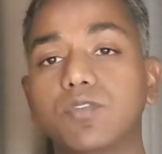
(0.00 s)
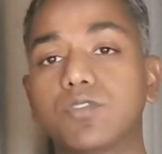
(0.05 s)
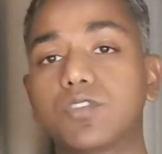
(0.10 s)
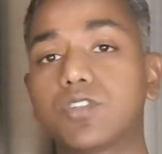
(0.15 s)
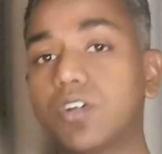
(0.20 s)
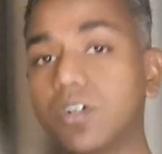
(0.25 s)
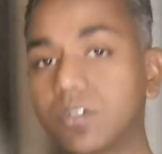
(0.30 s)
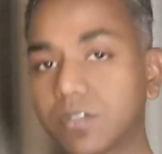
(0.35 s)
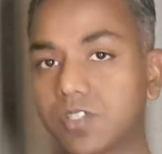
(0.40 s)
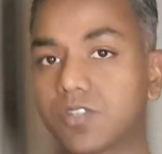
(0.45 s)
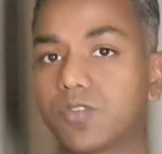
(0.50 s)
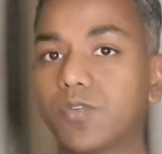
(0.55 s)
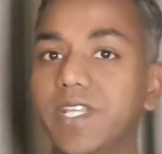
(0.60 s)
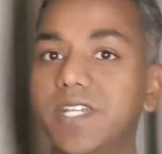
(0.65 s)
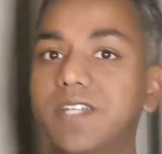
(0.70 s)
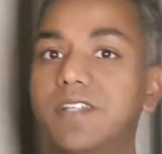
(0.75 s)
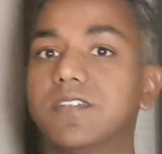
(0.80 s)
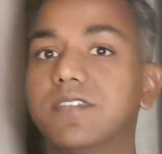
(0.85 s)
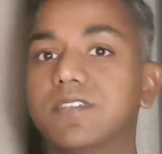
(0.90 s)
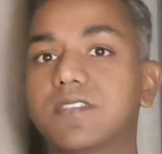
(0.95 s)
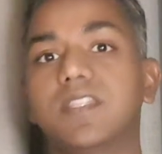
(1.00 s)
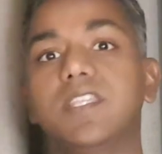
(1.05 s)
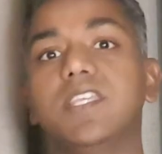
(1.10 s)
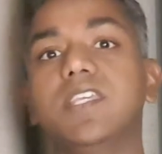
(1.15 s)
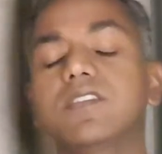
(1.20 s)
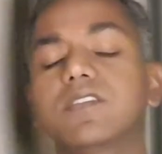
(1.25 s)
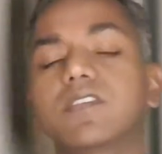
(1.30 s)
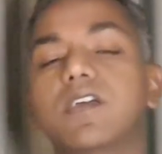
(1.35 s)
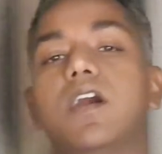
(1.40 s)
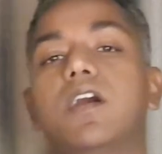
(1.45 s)
stock screeners,
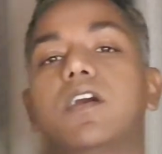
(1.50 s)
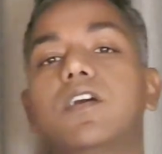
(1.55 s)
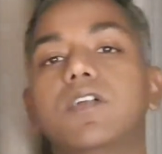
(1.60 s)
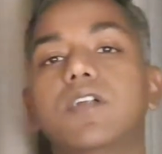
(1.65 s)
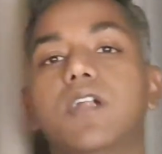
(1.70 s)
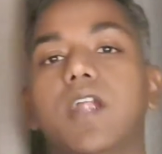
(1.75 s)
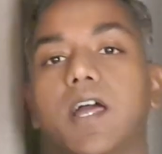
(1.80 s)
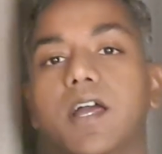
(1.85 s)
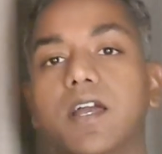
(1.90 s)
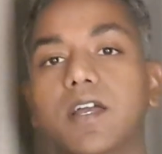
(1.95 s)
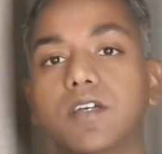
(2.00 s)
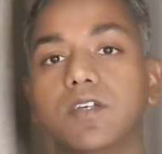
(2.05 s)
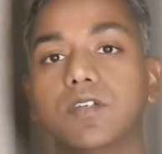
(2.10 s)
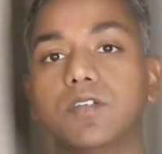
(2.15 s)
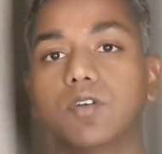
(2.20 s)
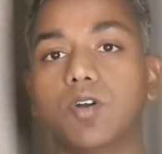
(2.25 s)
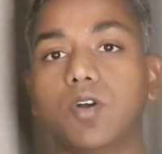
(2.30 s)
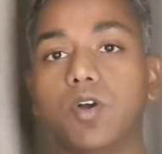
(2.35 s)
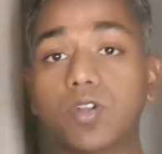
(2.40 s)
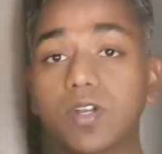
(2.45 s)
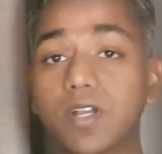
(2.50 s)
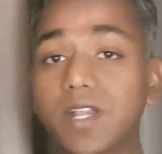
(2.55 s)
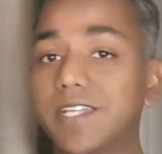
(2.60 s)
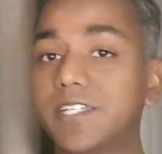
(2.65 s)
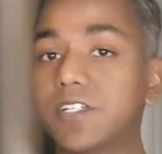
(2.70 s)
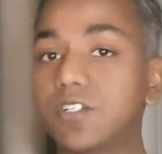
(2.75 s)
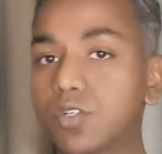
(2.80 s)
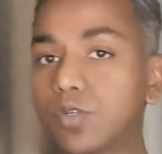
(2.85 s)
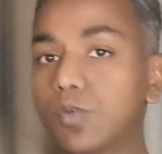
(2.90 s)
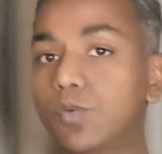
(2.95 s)
these are
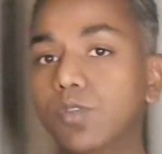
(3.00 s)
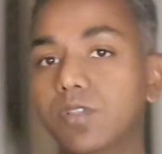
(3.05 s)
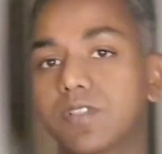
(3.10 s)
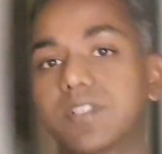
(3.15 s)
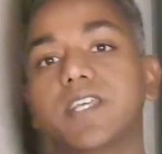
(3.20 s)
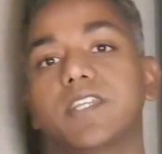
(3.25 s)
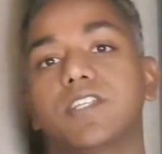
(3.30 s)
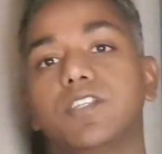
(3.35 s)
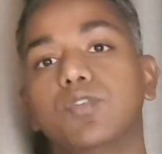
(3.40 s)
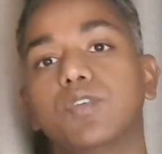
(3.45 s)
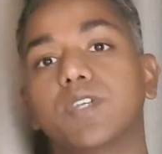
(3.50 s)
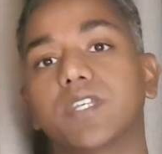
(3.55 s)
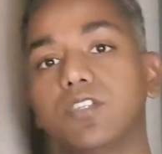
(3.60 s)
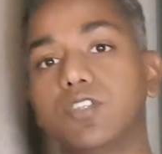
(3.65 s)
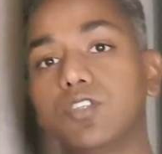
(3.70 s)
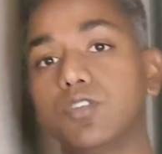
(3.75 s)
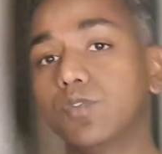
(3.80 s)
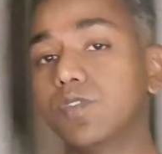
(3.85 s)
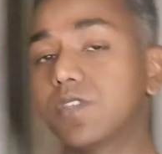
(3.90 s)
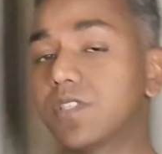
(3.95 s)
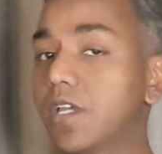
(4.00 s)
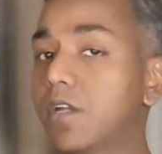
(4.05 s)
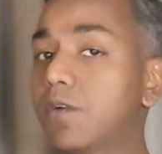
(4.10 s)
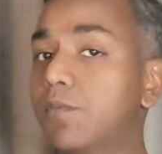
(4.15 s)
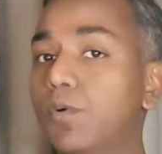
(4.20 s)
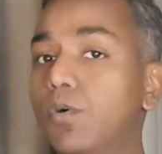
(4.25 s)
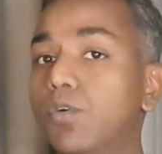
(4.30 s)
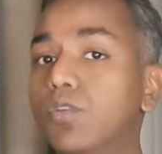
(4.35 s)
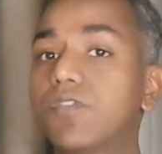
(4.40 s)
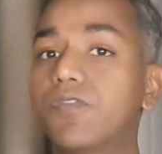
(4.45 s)
online tools that you can use. They are
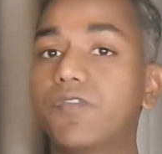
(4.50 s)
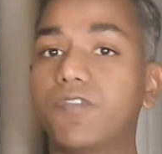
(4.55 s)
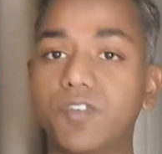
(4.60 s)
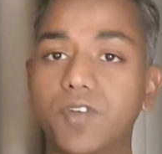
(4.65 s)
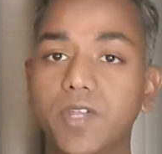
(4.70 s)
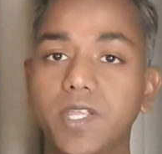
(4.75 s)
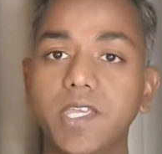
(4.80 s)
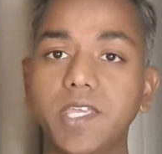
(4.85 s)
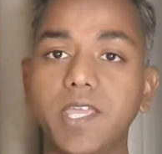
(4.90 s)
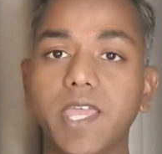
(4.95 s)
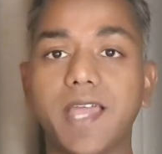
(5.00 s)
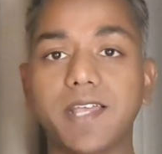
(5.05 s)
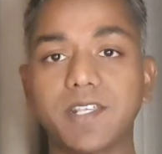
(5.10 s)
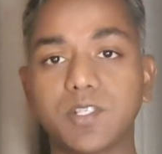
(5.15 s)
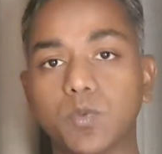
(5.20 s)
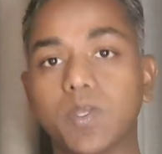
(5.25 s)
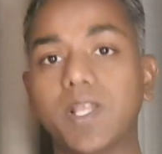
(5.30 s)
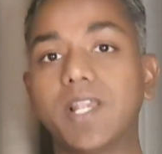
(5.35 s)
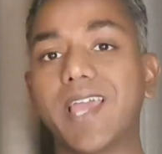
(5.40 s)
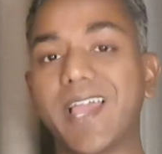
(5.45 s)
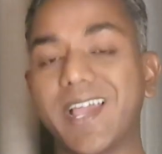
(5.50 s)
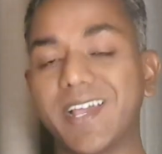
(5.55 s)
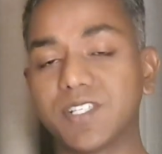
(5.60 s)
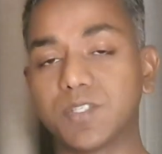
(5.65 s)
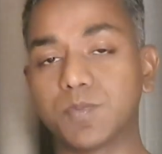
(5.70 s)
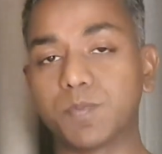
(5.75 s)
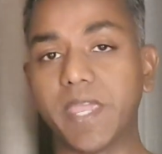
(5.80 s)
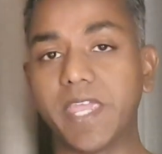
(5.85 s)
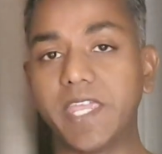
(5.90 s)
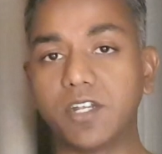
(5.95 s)
both free as well as
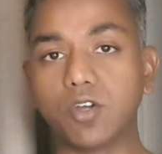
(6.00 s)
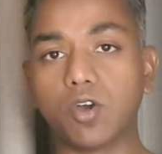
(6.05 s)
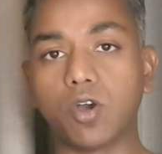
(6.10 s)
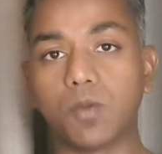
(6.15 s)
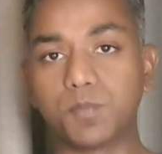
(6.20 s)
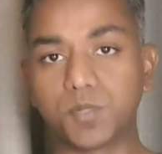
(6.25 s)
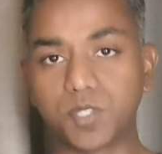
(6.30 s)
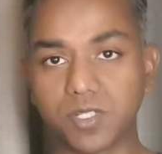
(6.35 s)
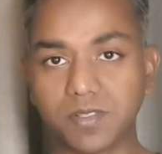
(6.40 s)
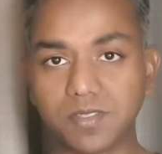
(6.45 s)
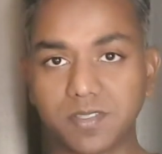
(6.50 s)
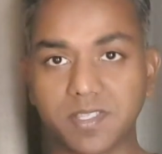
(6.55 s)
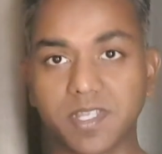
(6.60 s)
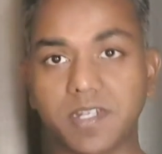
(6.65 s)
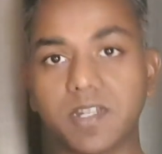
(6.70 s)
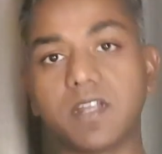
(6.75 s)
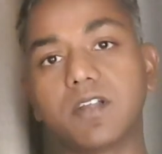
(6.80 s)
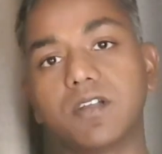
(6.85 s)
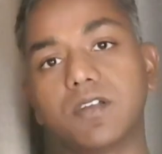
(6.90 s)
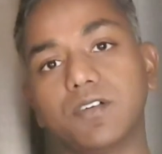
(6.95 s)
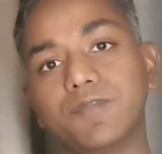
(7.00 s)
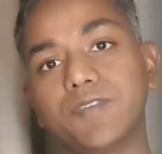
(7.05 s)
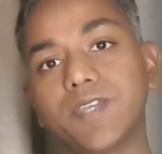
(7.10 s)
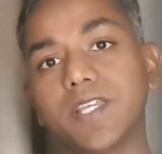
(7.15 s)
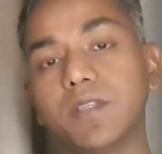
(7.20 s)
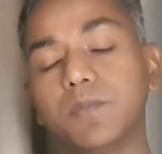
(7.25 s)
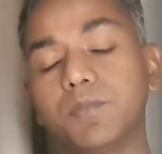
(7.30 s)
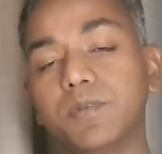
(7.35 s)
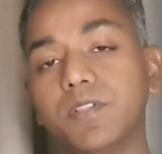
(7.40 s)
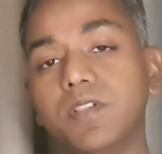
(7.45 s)
paid options that are
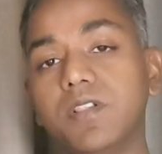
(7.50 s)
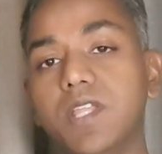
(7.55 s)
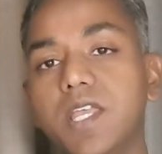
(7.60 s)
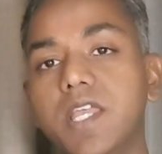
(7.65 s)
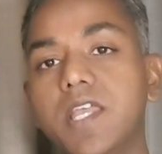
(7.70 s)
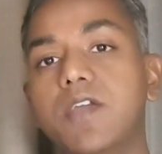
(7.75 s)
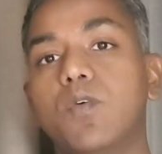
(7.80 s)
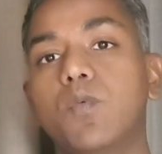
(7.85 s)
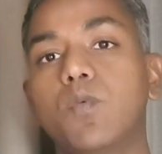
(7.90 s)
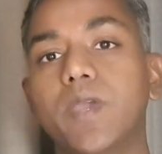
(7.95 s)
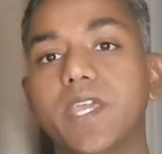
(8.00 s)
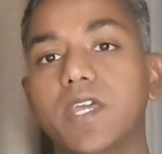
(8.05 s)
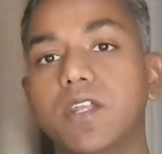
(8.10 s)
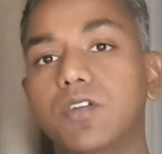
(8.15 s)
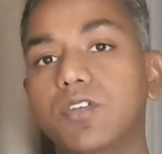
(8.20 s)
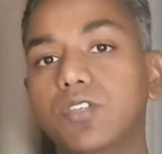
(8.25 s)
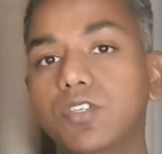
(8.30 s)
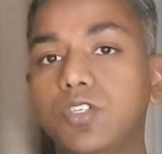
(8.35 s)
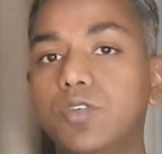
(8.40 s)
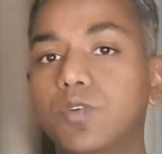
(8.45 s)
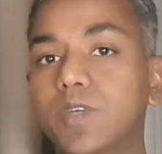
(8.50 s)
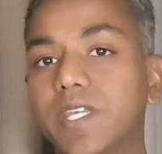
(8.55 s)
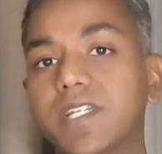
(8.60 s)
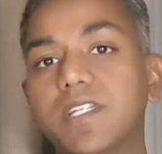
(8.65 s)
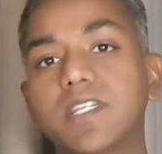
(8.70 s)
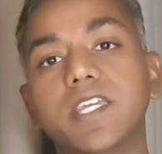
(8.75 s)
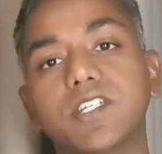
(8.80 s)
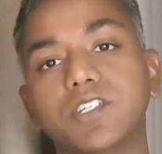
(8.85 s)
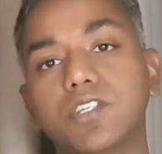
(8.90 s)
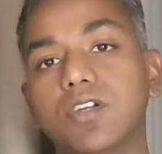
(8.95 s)
available, where you can
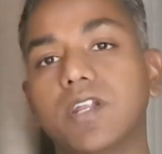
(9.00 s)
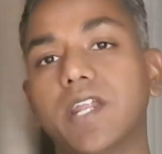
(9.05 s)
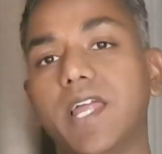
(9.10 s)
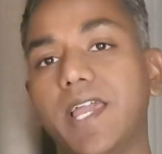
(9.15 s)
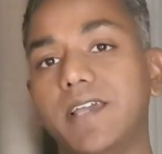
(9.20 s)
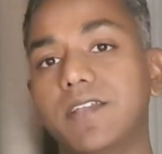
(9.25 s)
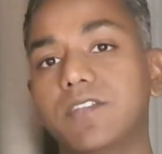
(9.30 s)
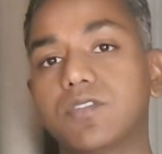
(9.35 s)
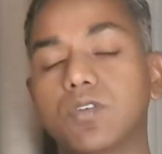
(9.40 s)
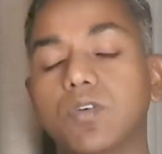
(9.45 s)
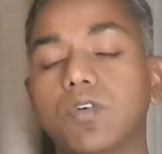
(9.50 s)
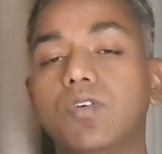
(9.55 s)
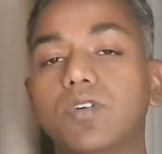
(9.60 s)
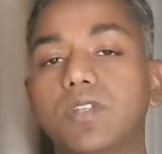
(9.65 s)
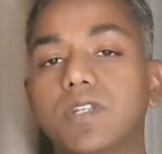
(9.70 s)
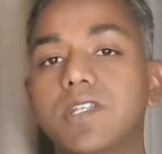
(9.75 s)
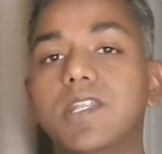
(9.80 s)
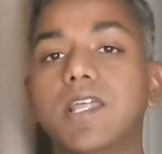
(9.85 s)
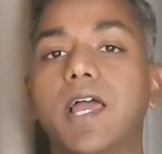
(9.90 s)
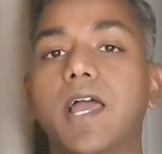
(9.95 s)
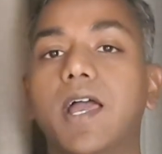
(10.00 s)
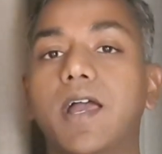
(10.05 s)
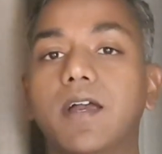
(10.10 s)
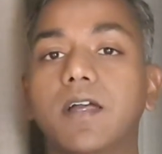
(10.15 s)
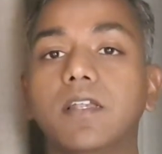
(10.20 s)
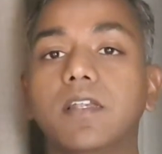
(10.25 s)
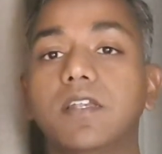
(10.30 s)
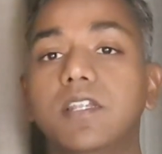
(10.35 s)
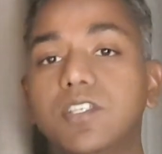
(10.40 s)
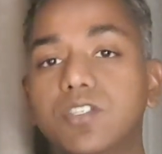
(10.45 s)
get your hands on a
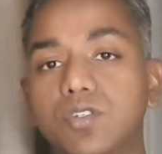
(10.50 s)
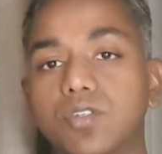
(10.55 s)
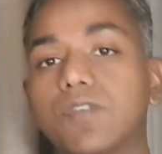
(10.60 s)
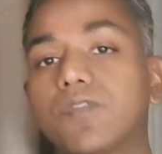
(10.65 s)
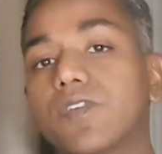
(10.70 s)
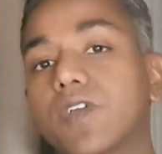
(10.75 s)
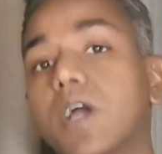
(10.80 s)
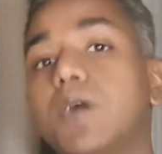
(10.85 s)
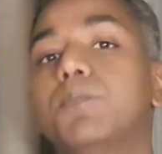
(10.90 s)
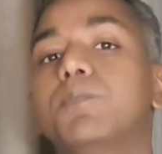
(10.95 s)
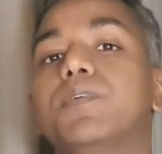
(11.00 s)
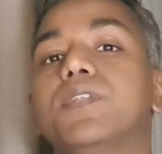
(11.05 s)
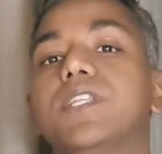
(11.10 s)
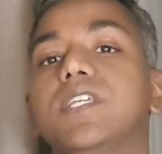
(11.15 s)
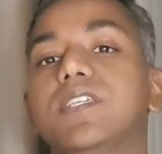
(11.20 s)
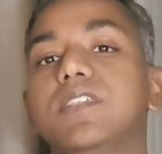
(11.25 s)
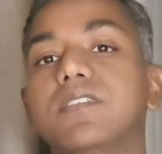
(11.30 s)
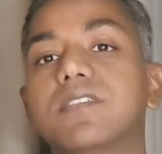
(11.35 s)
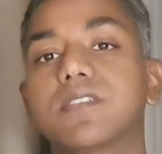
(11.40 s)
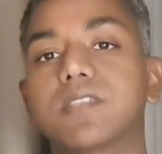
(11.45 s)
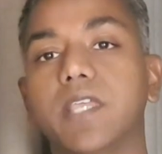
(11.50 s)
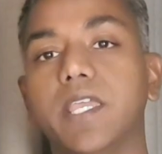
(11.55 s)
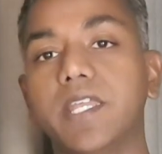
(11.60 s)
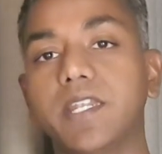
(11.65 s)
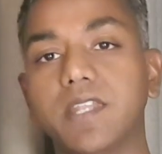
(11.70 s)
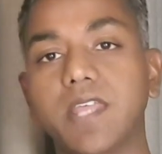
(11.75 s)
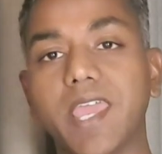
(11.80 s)
list of companies in